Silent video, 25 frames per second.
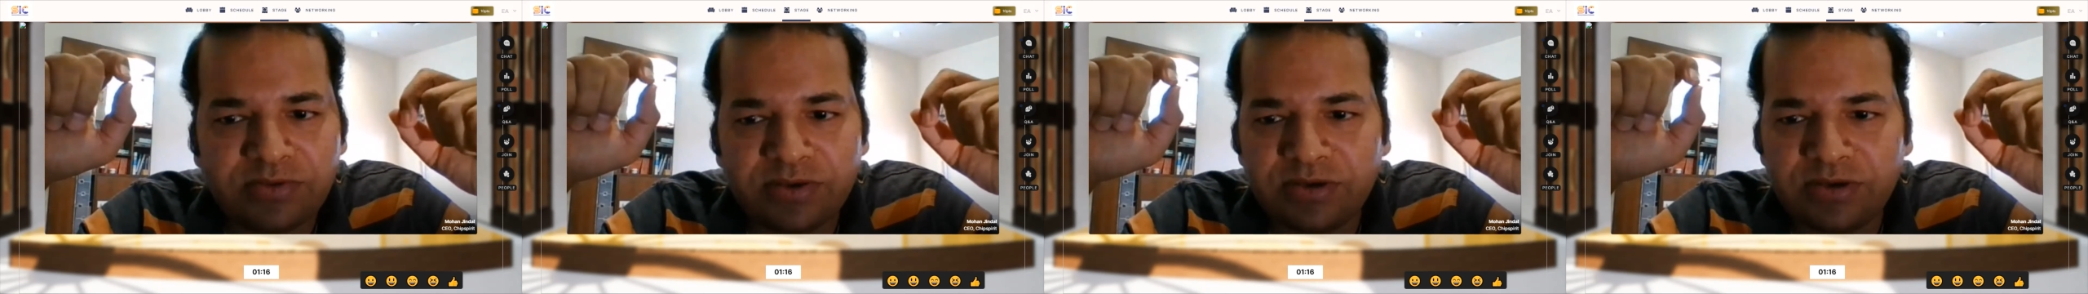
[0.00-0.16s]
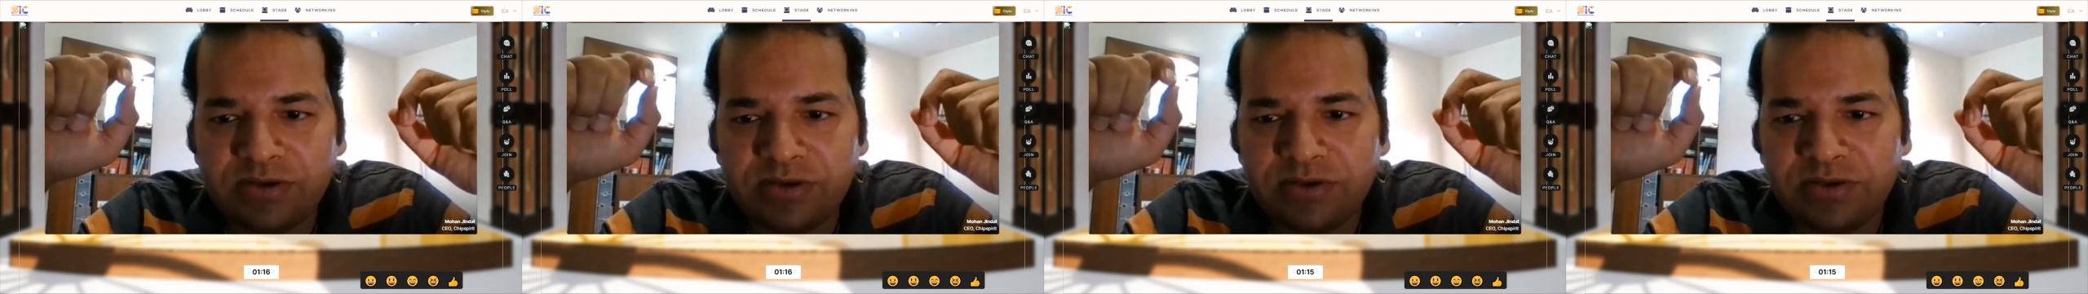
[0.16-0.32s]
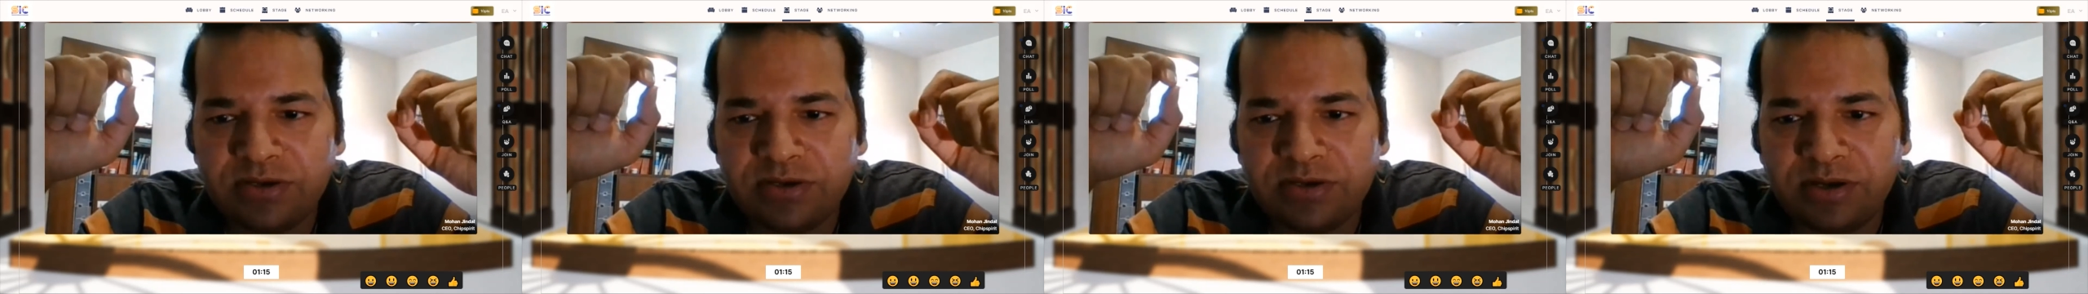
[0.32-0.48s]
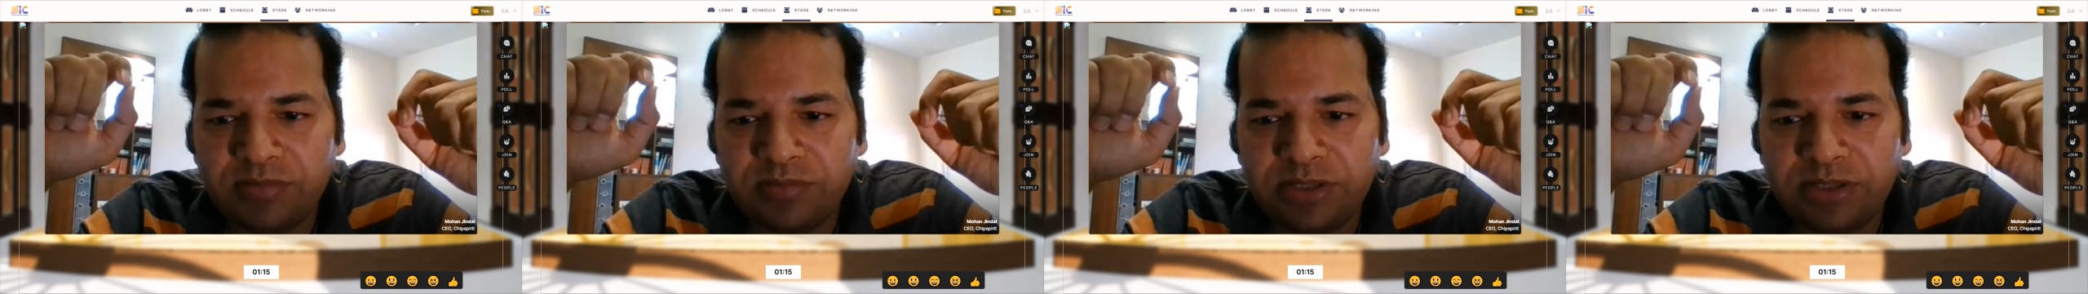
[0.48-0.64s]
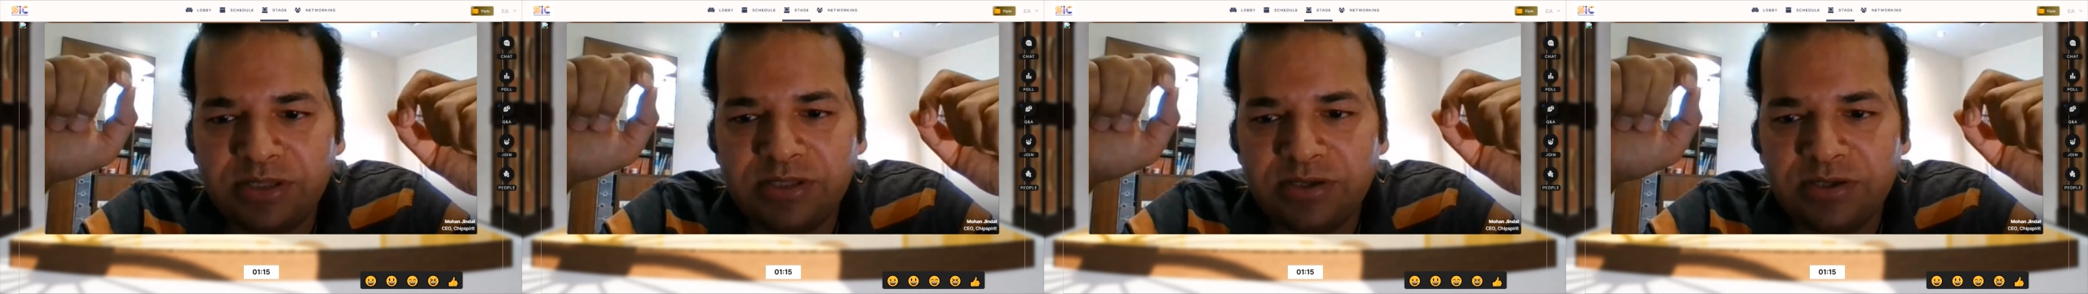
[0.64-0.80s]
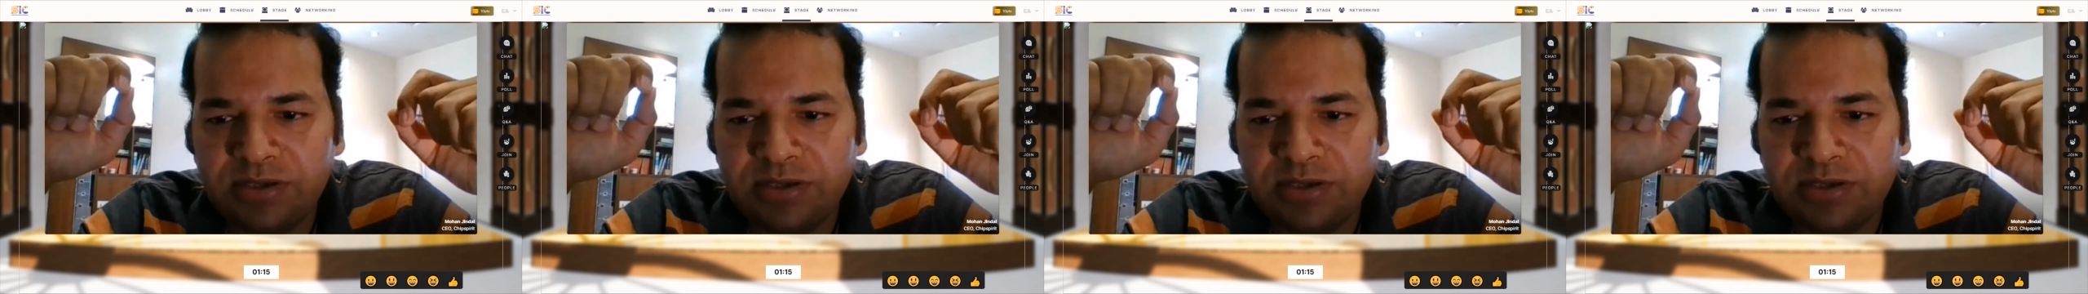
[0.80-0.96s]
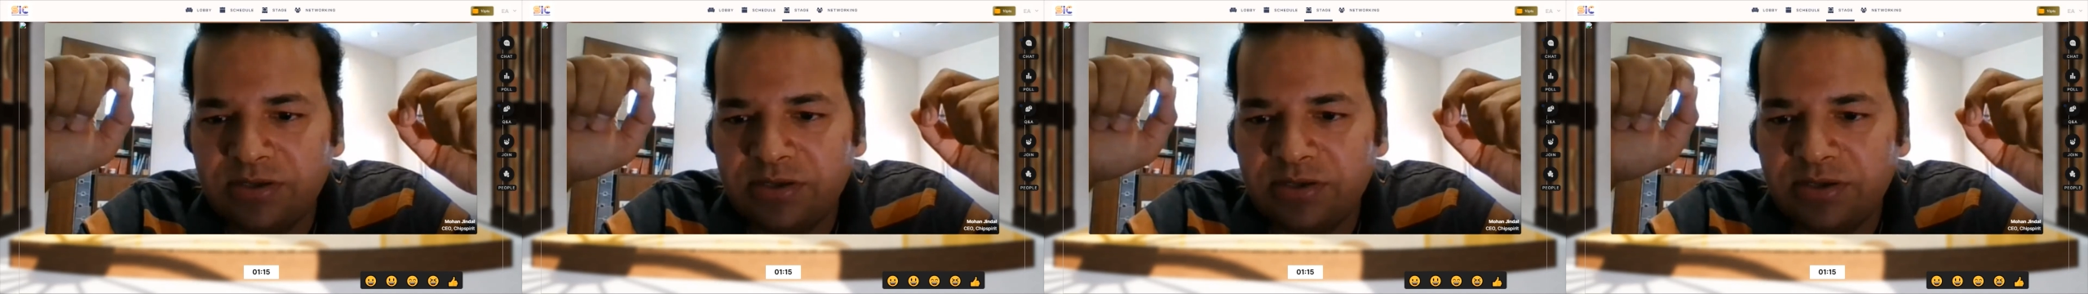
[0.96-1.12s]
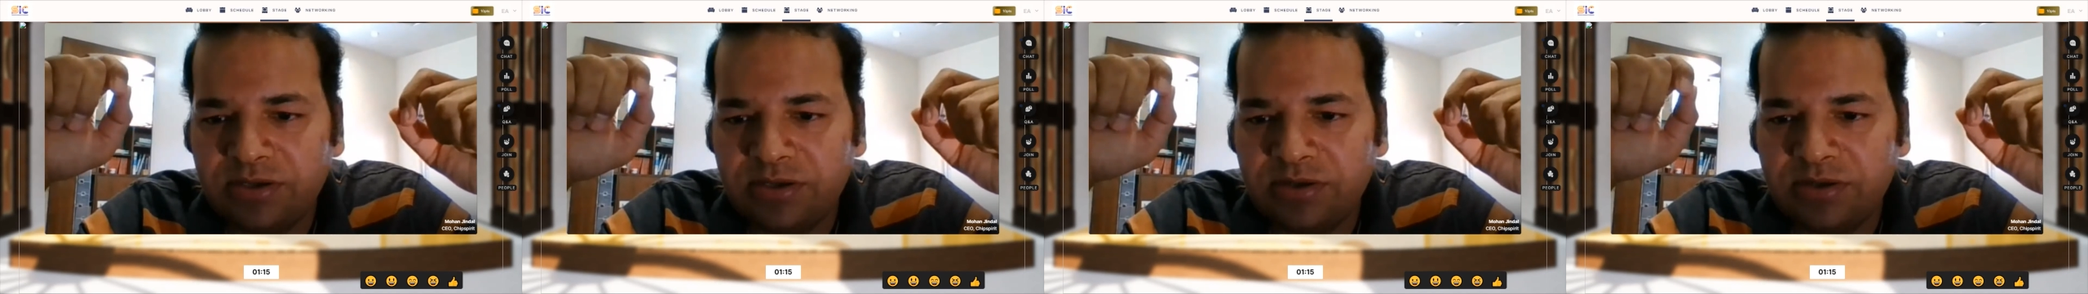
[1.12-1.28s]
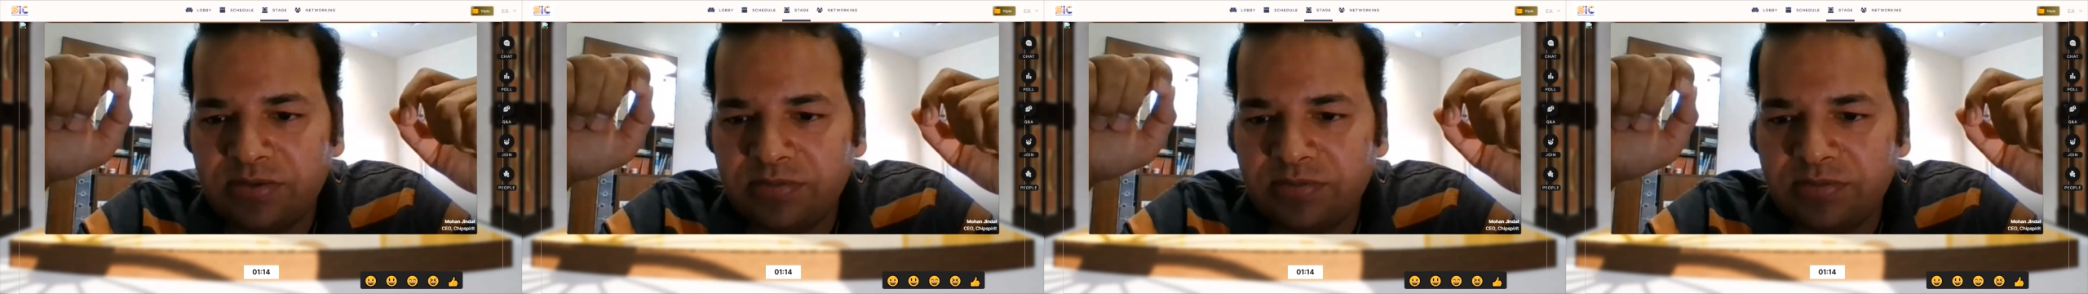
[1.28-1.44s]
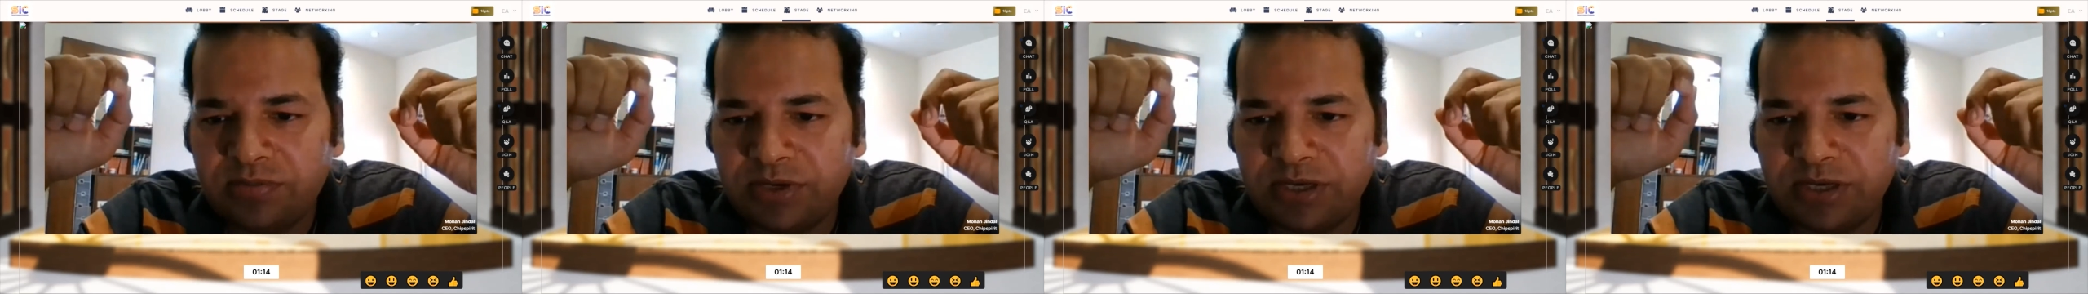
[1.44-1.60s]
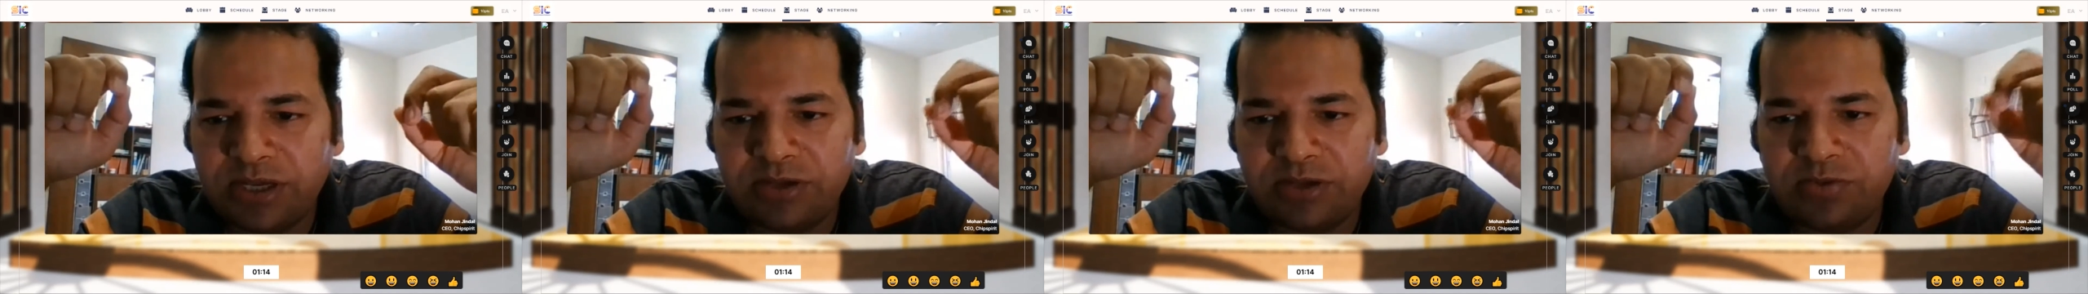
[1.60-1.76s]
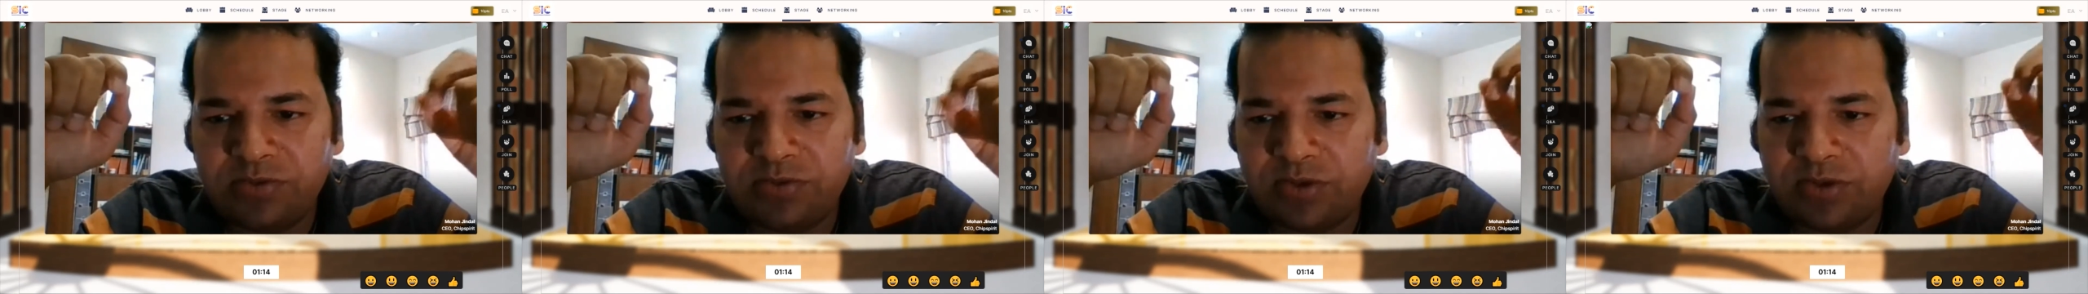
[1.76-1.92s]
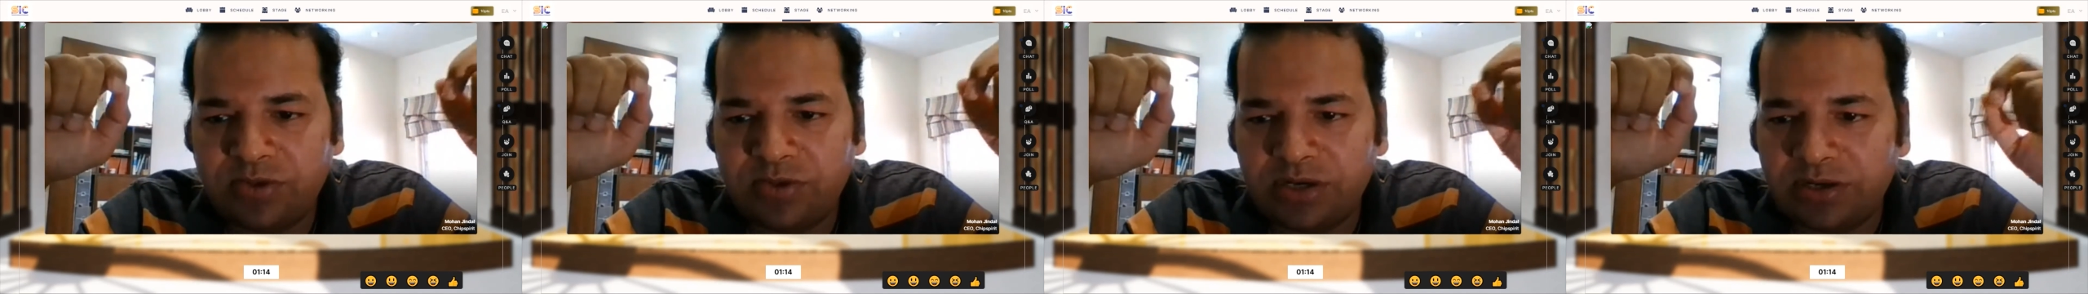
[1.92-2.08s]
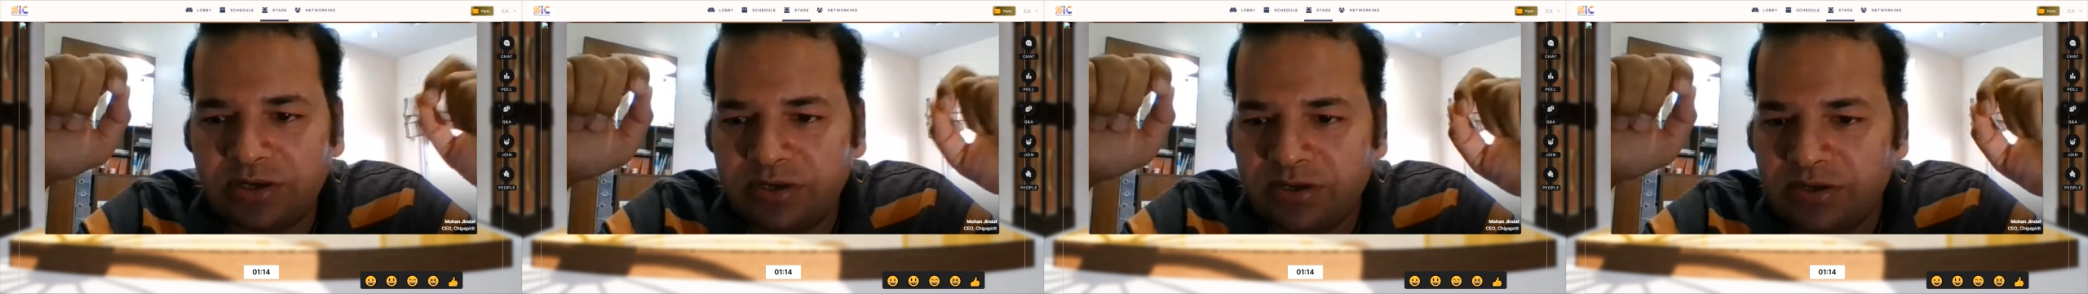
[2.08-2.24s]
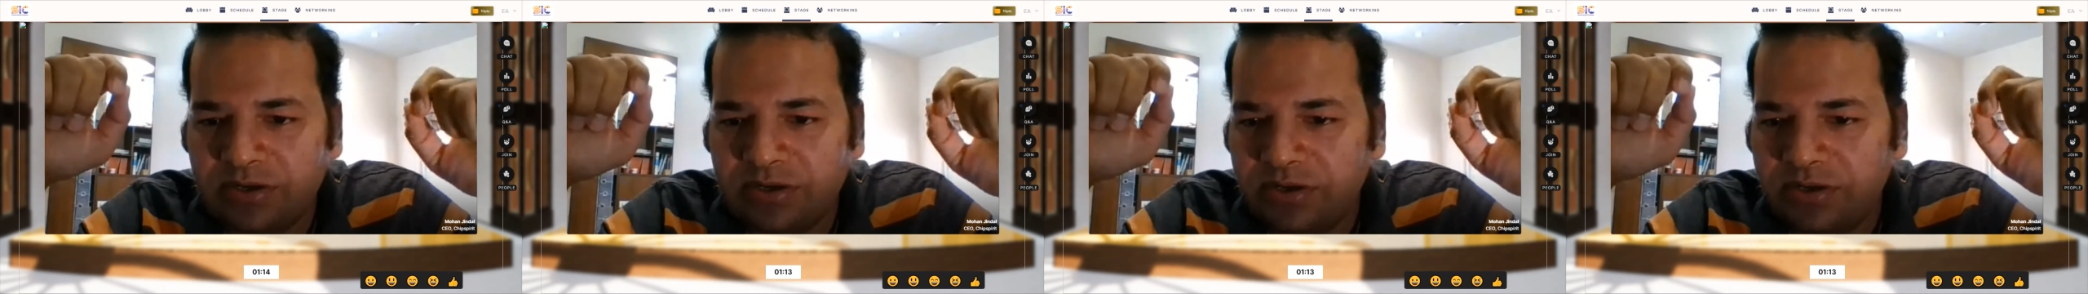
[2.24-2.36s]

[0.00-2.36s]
Amit, but yeah, you can